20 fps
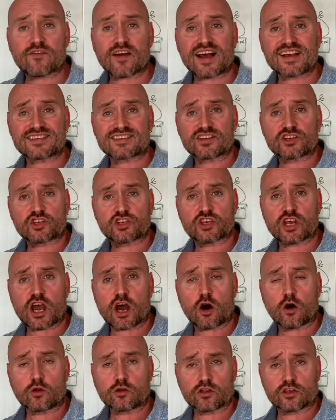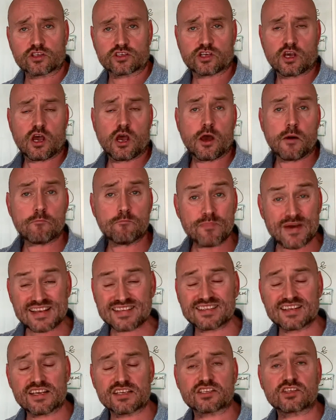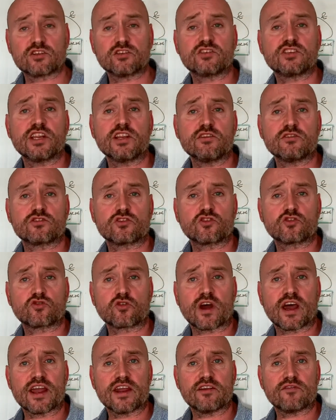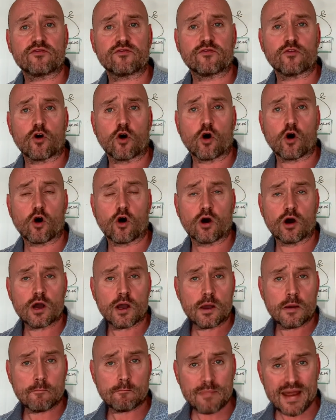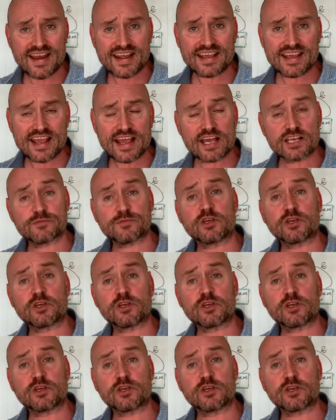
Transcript: as the shareholders, business continues to trade for many years,